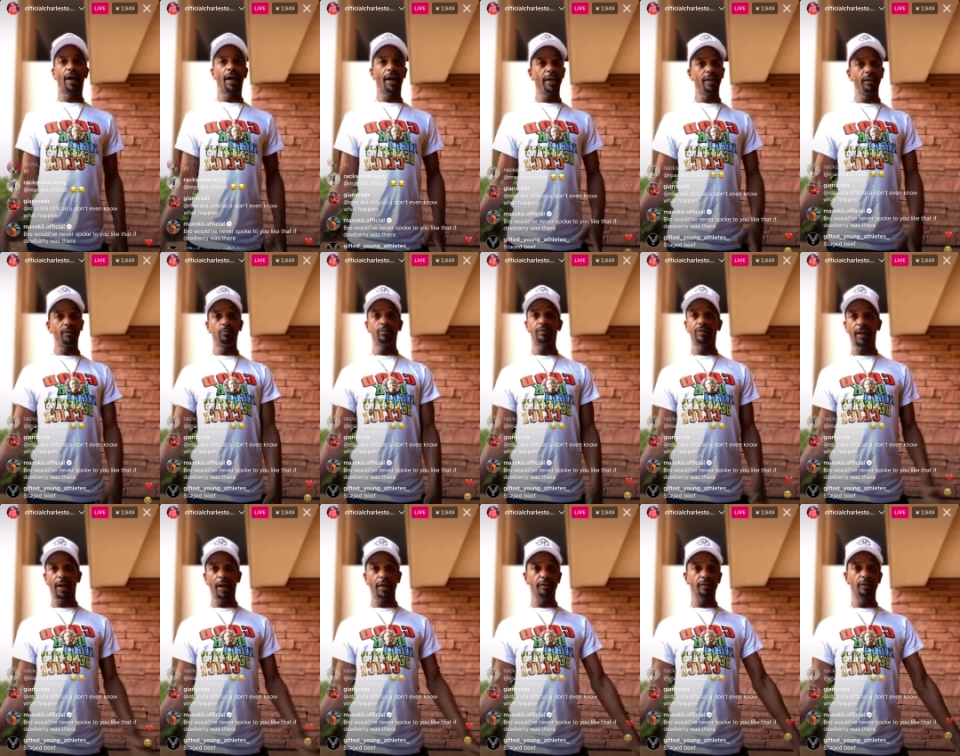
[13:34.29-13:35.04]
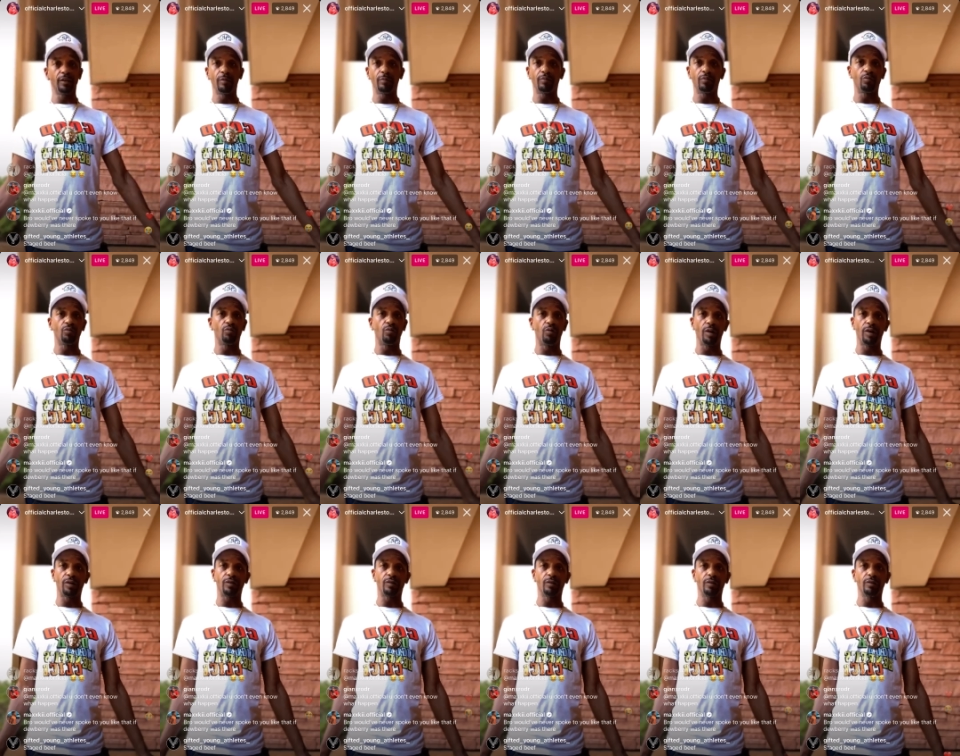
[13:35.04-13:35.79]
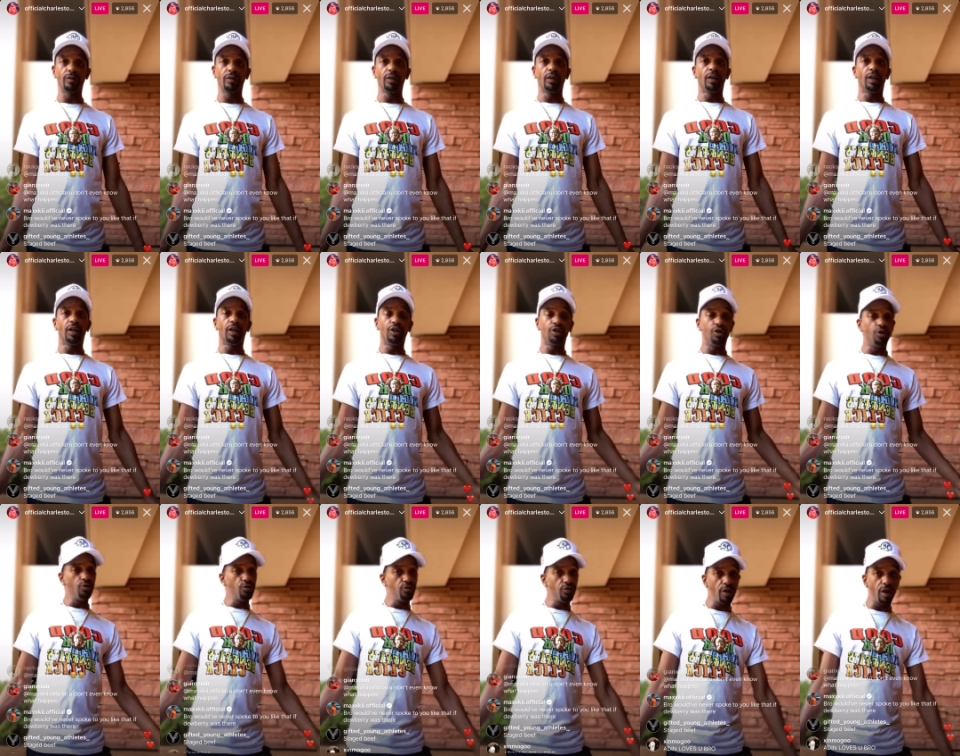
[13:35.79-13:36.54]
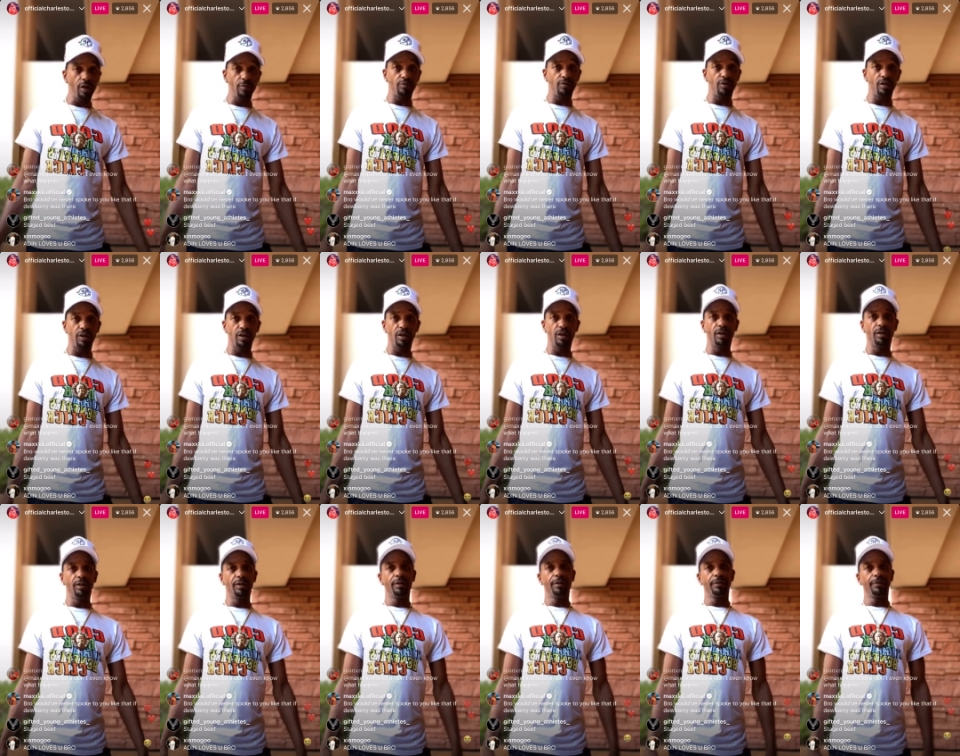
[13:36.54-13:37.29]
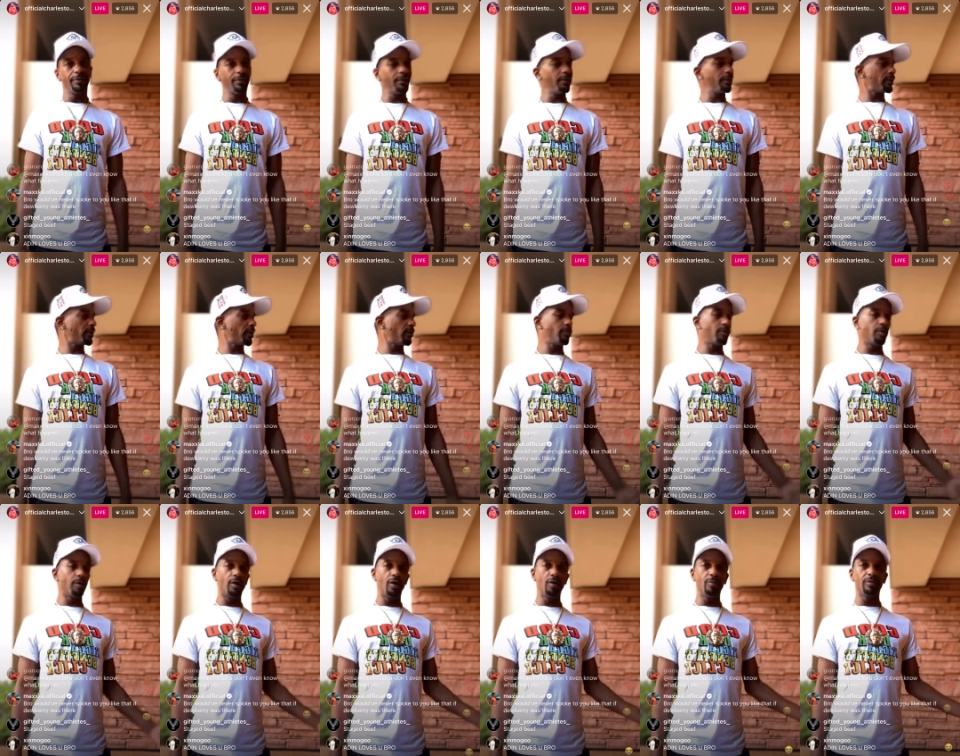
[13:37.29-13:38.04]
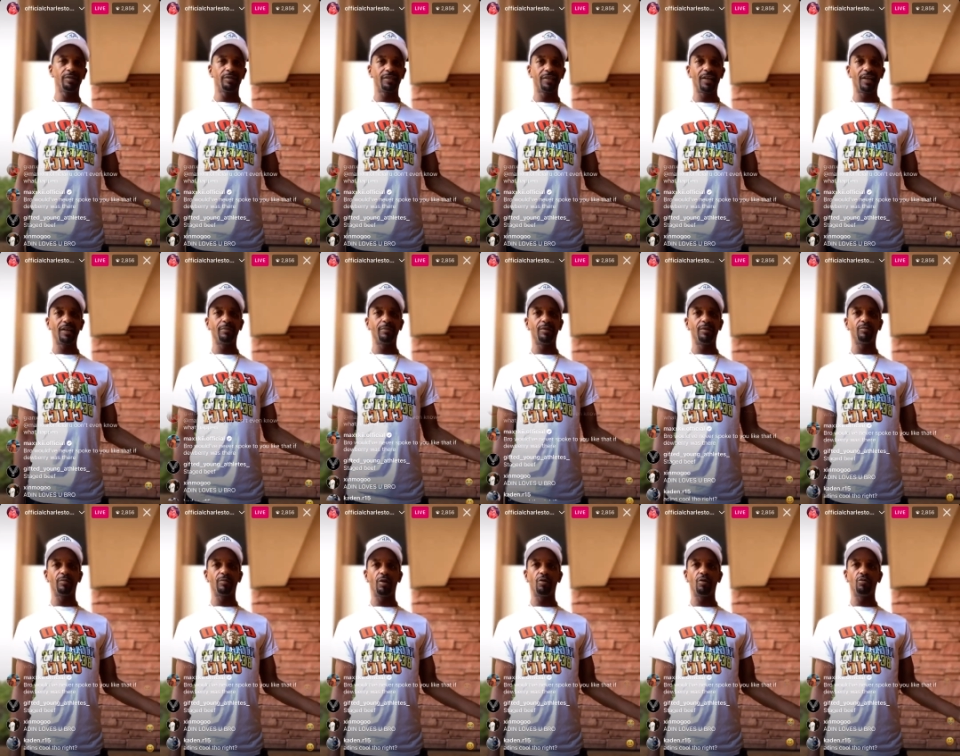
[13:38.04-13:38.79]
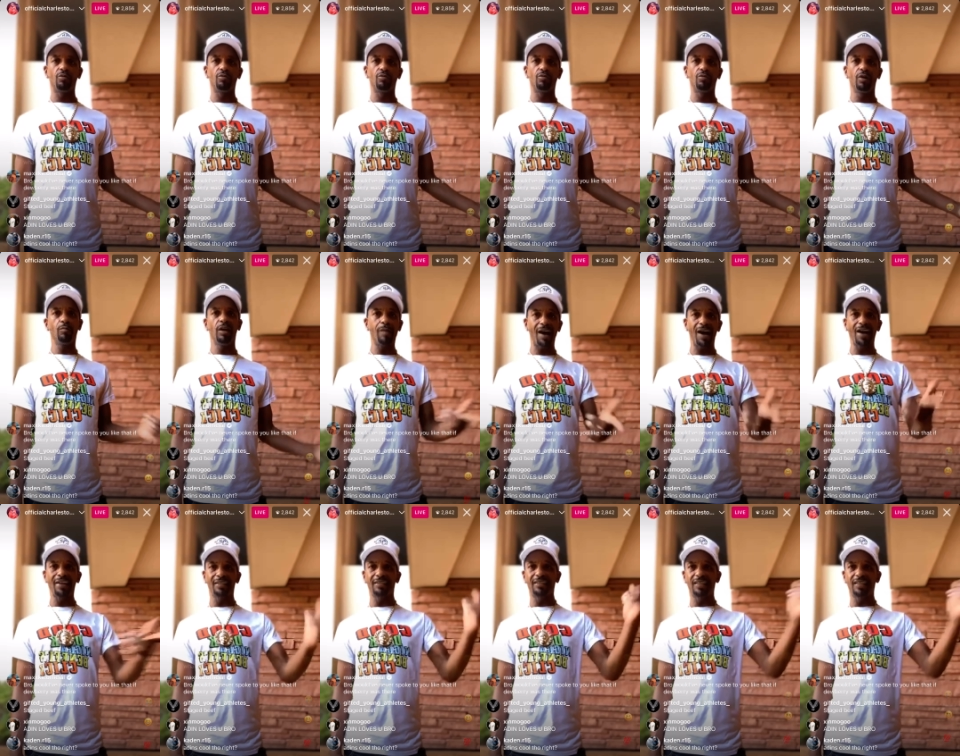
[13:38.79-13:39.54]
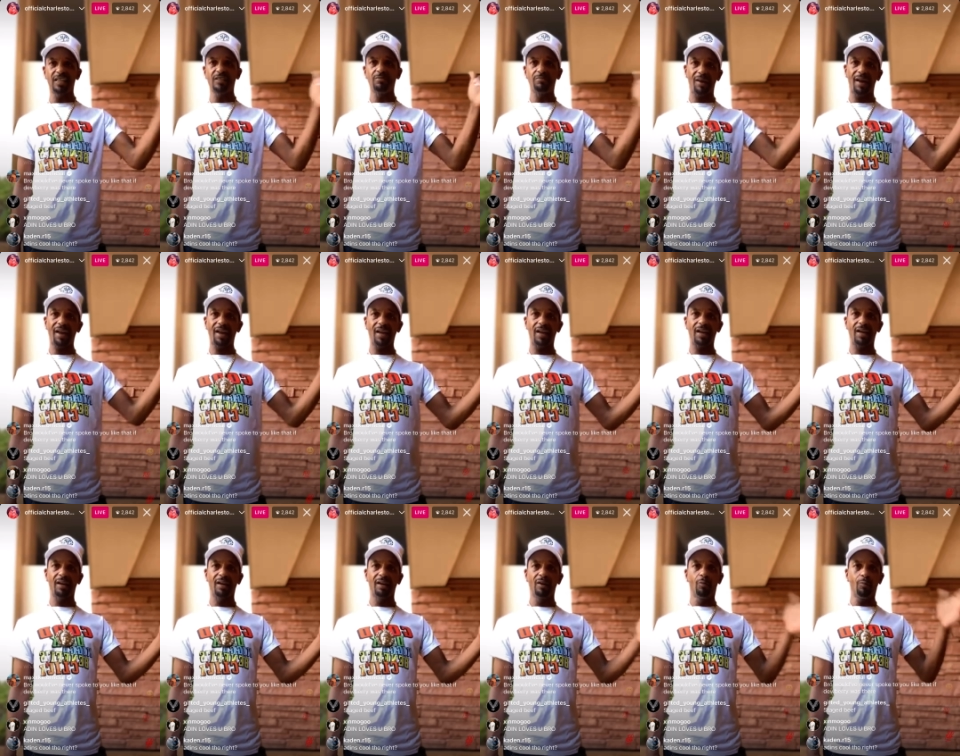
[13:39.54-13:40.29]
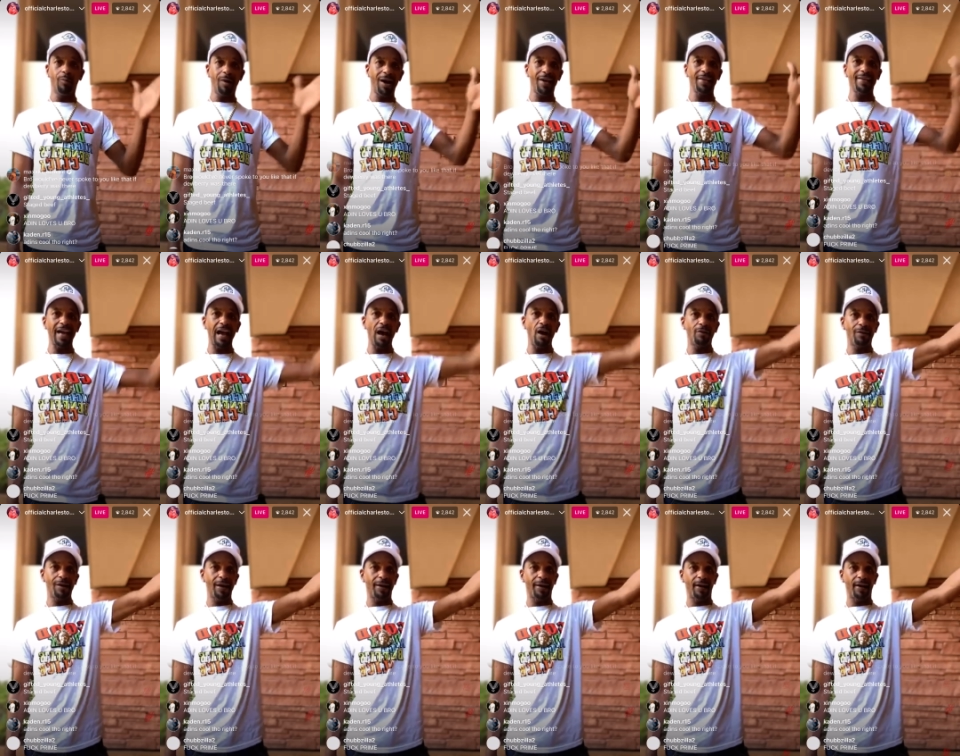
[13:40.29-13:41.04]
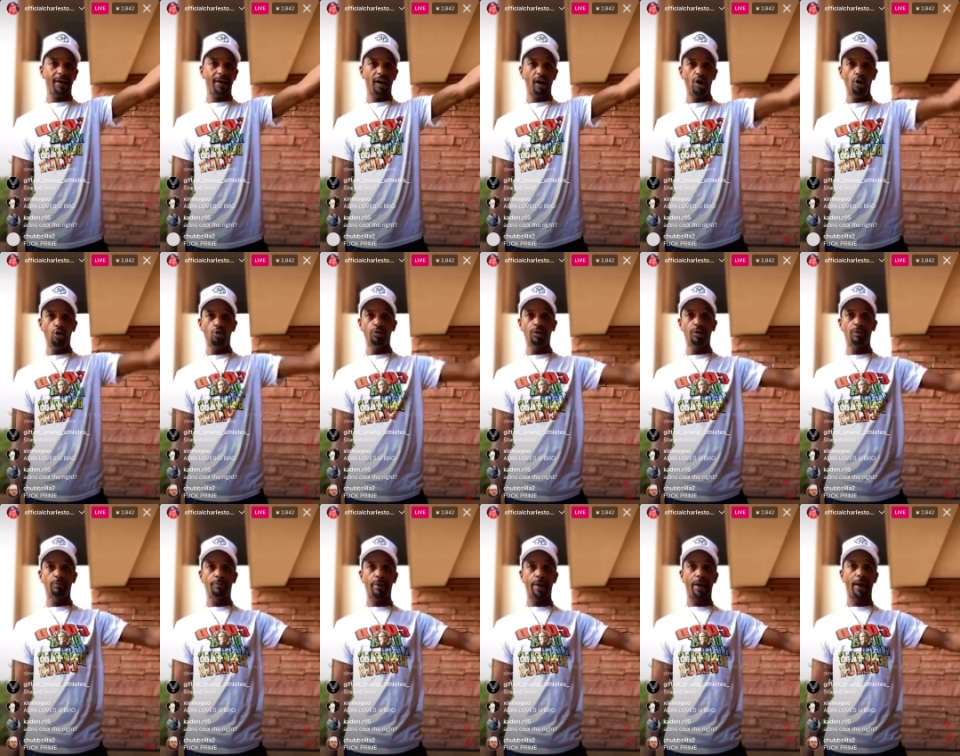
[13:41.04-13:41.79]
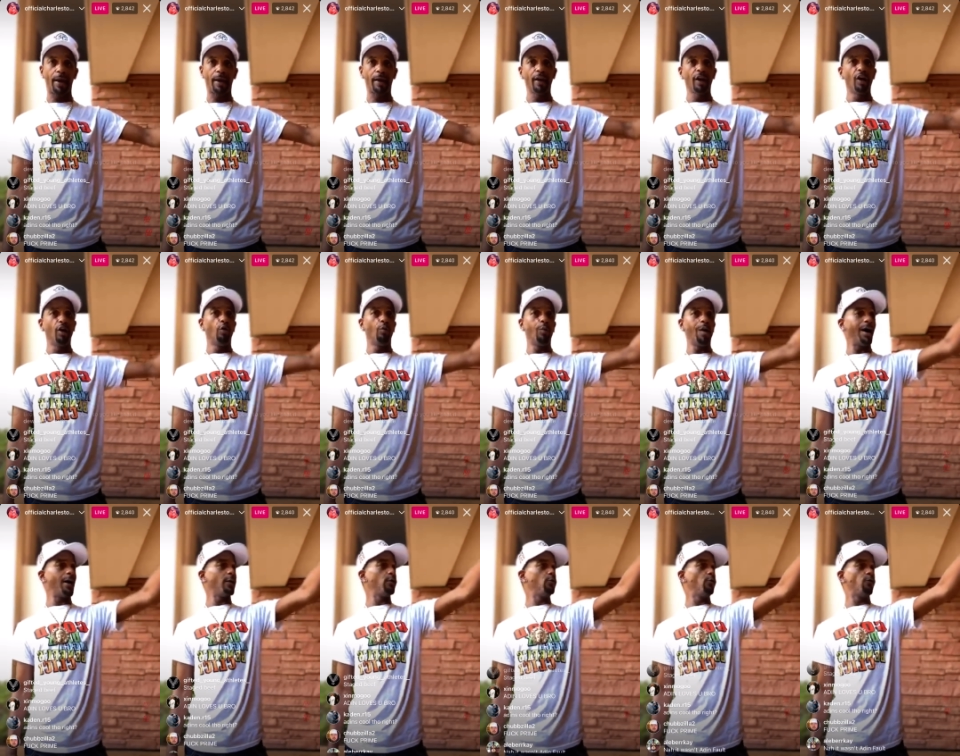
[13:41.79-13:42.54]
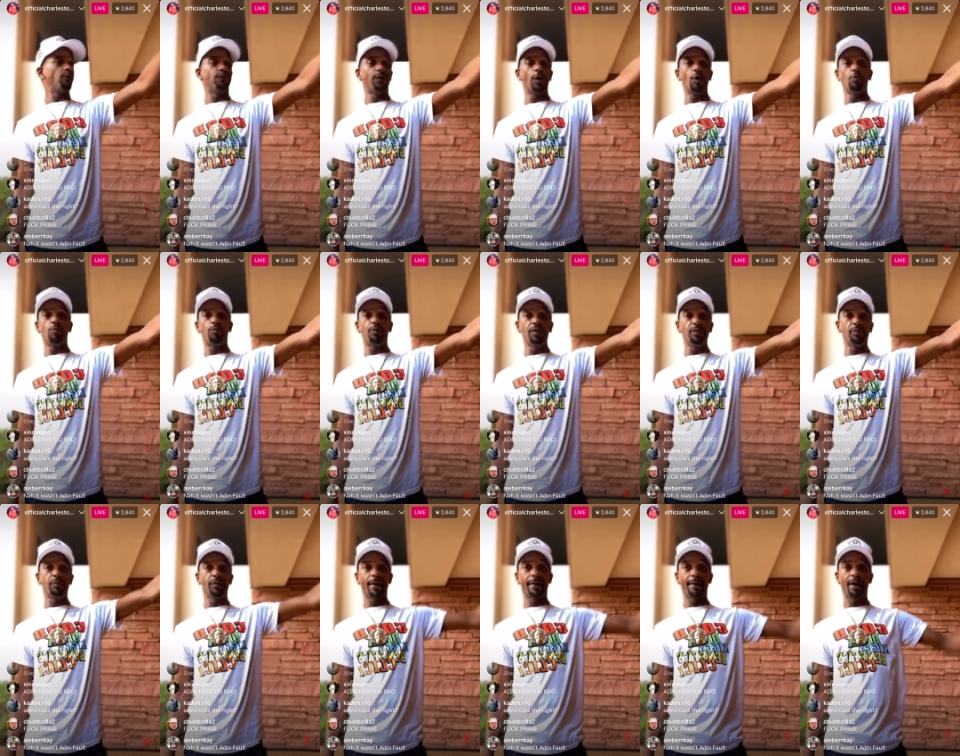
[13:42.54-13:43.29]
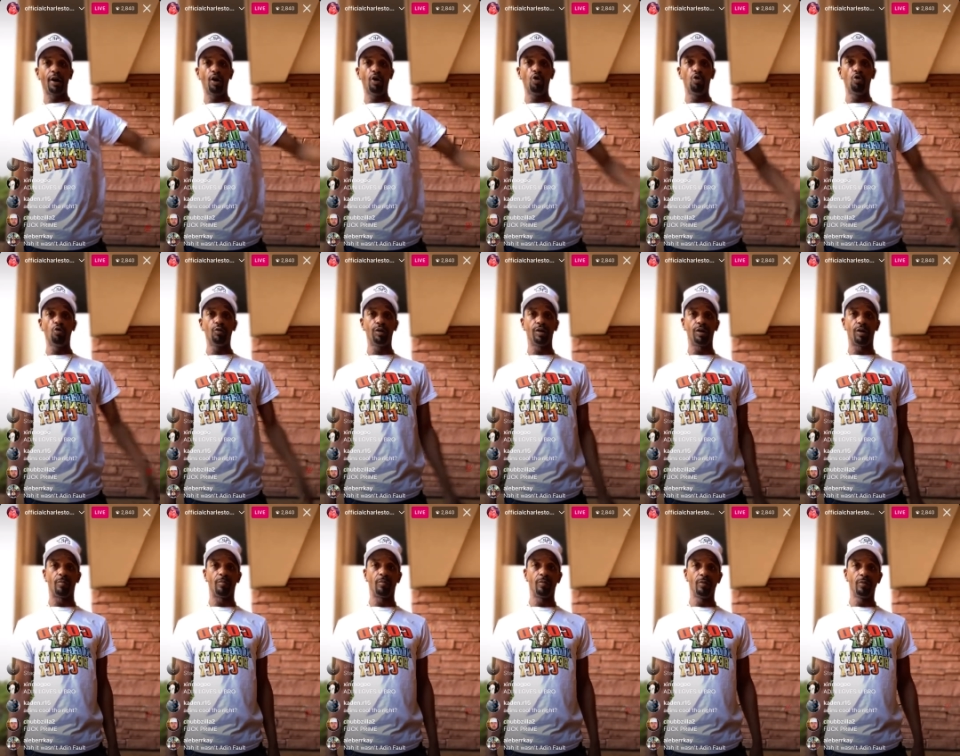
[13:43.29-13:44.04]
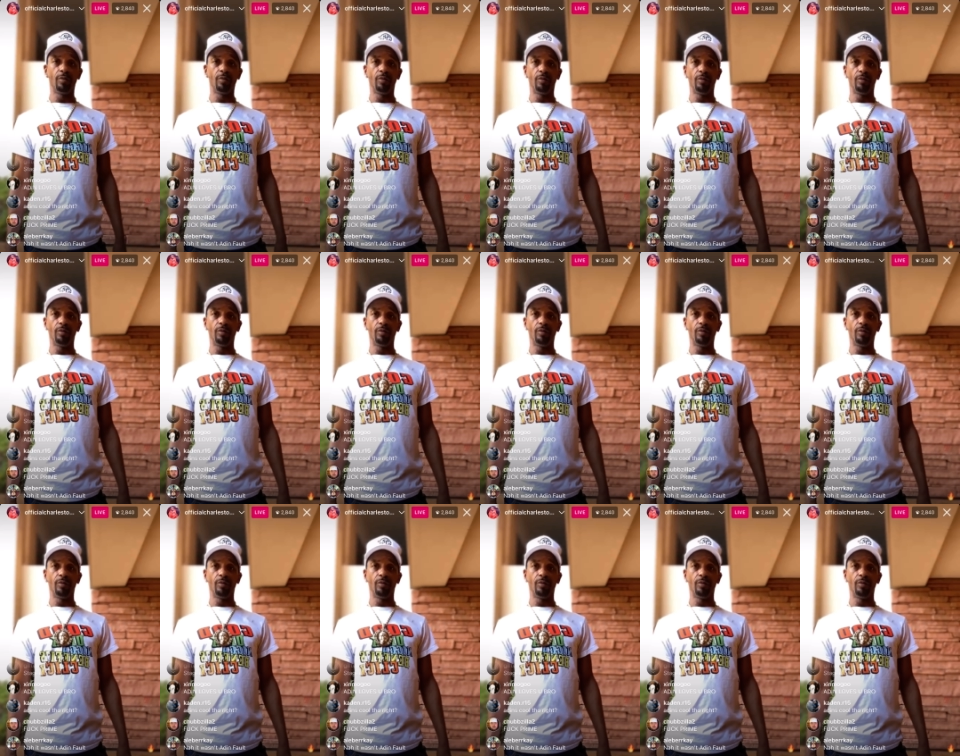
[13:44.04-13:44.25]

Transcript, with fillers: Adin was asking him some questions, and you jumped in. Yeah, come on, homie, telling me wrong. And why is he mad? Why y'all gotta hold him back? Why do four people gotta hold him?